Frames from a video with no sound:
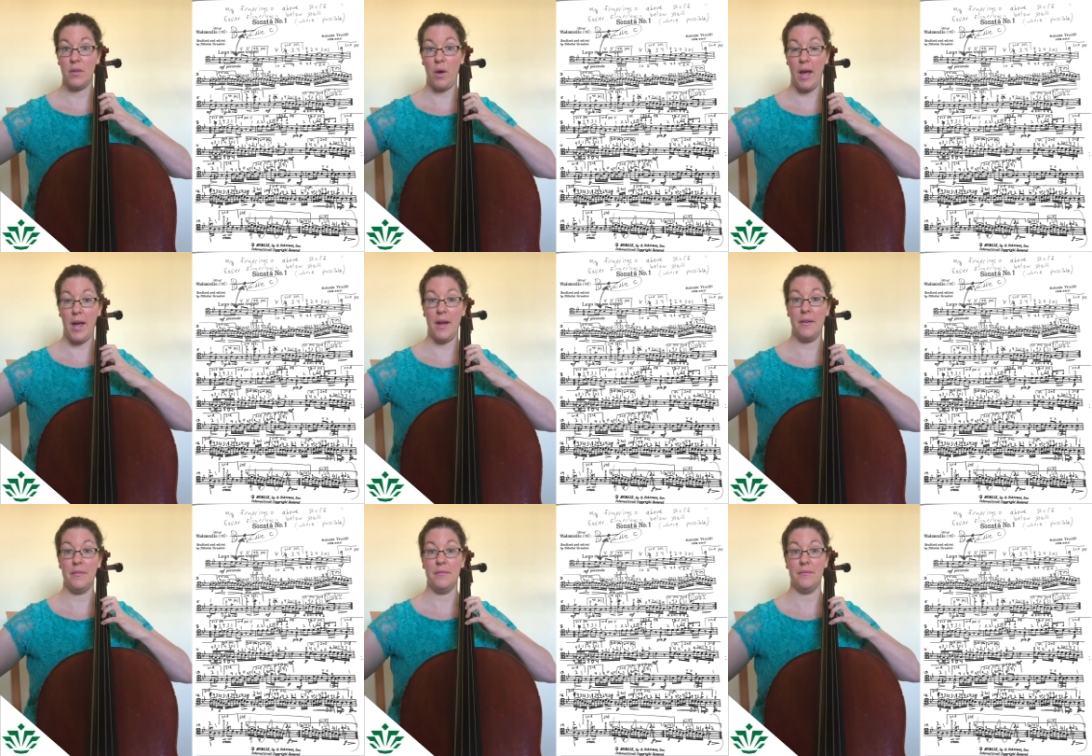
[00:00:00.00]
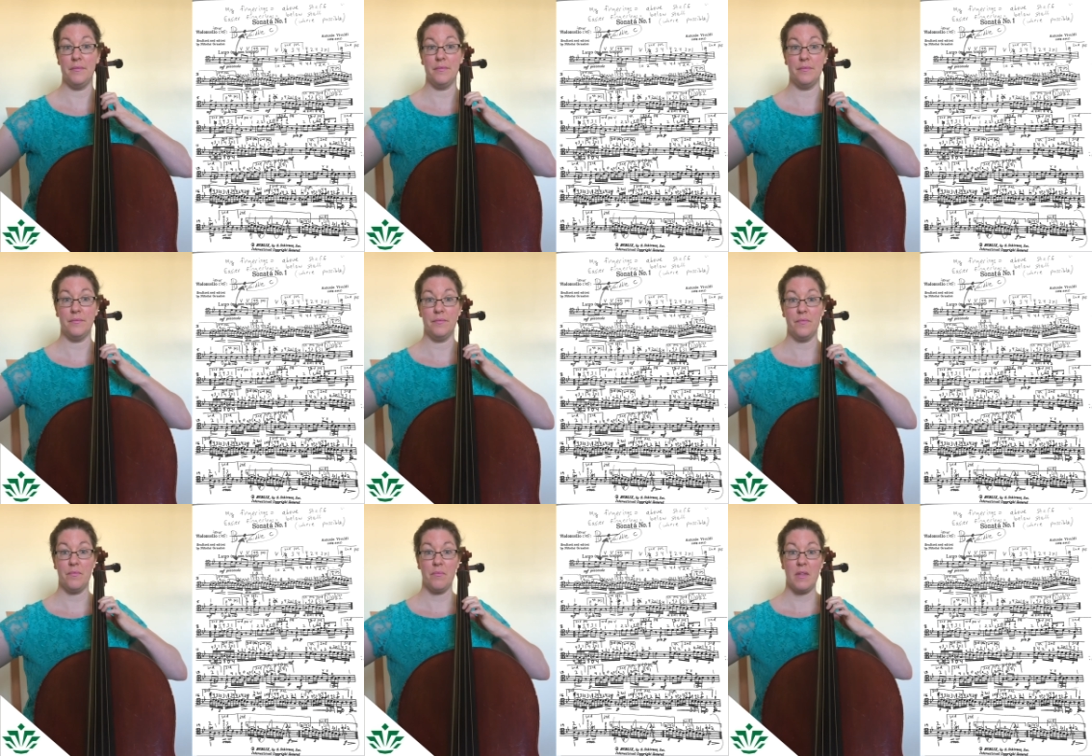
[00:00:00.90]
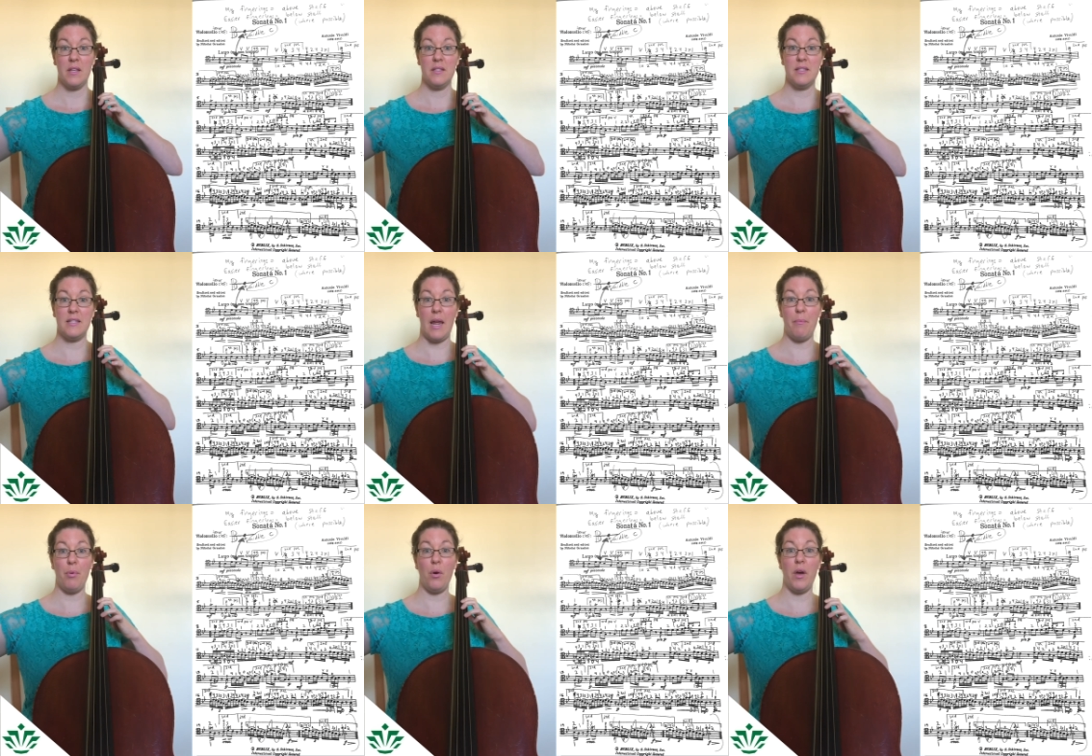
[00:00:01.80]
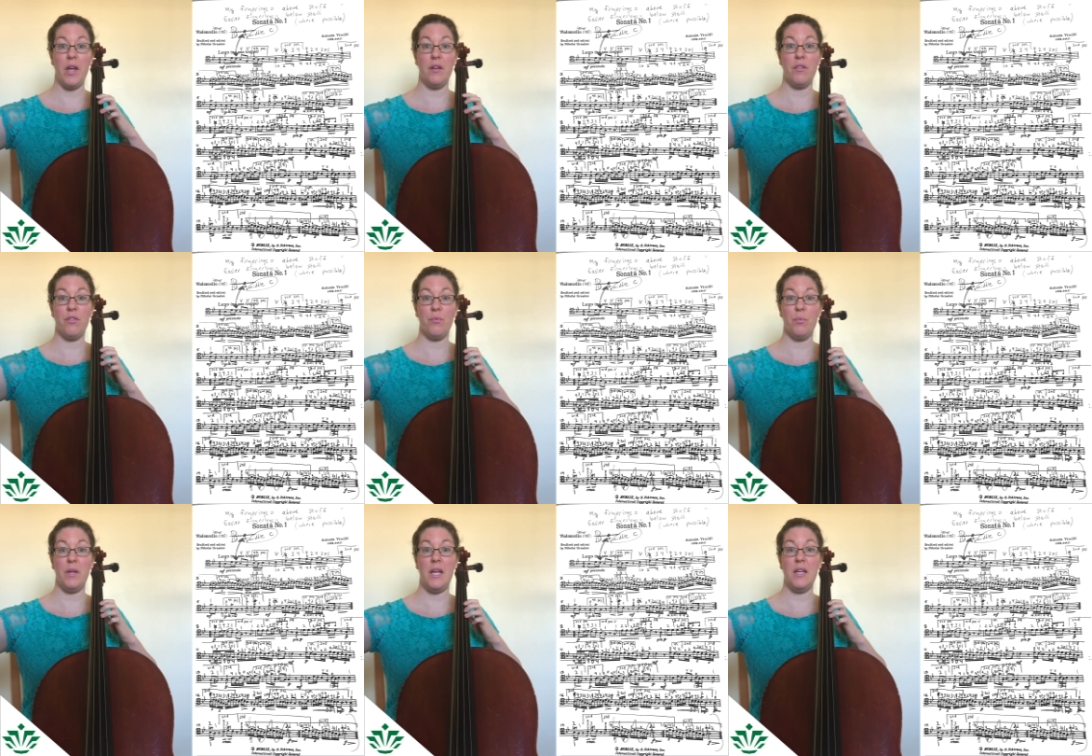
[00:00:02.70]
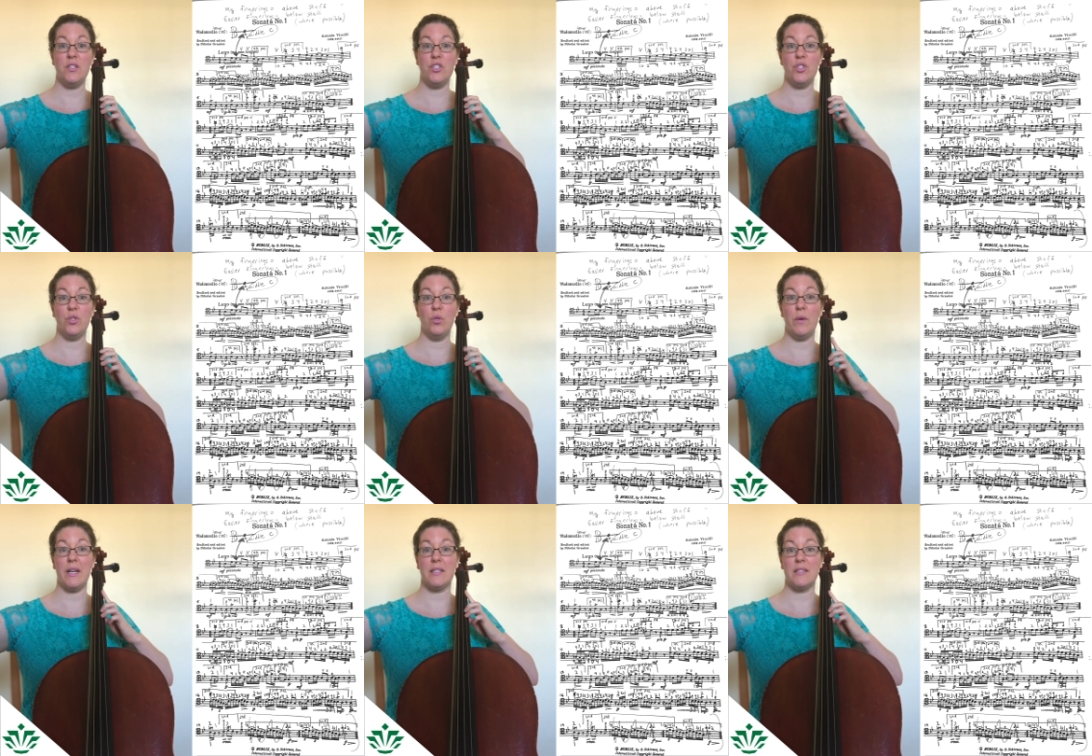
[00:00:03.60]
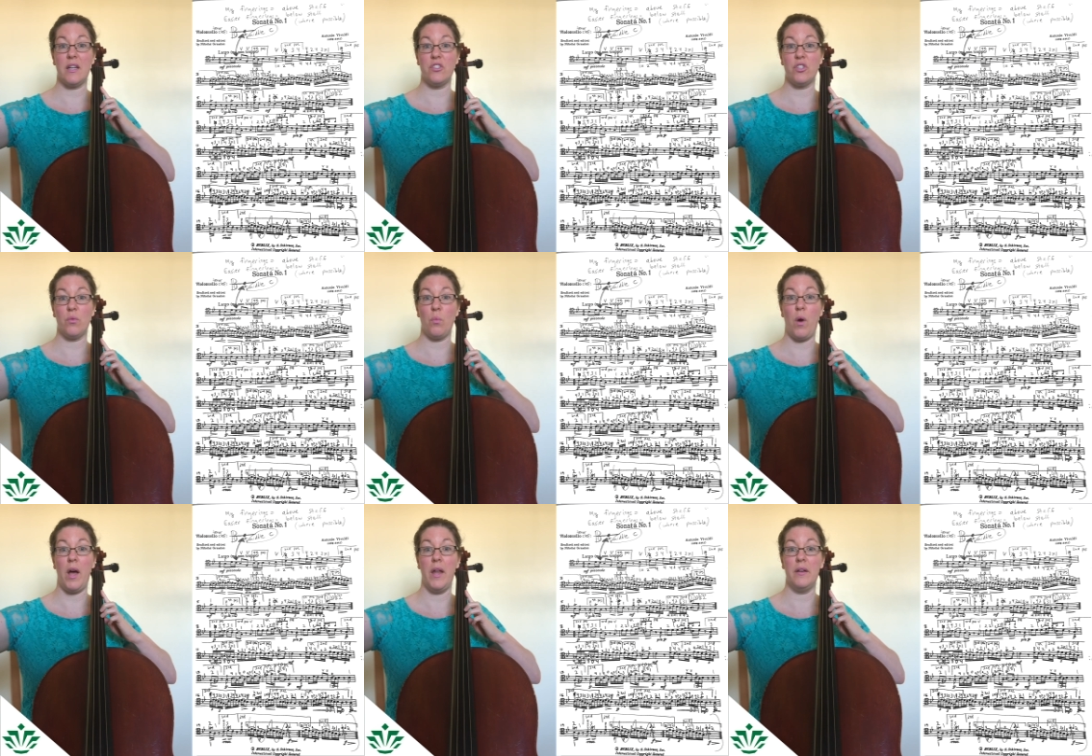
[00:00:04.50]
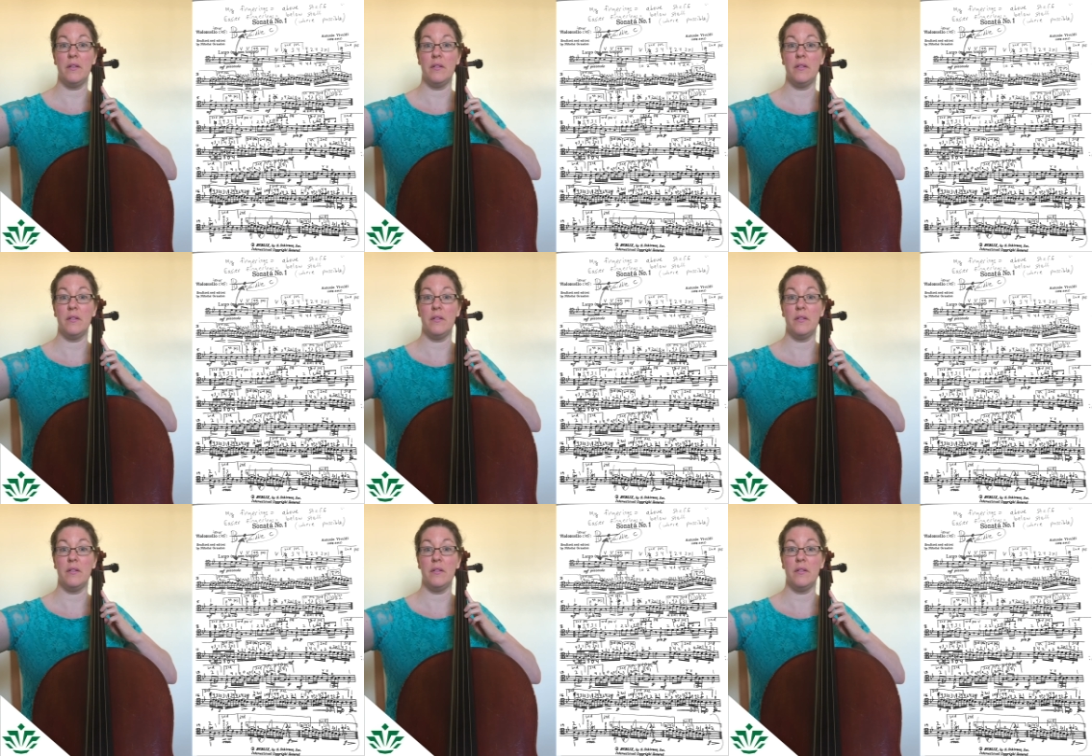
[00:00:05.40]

Okay. Stay put. 3, 2, extension 1.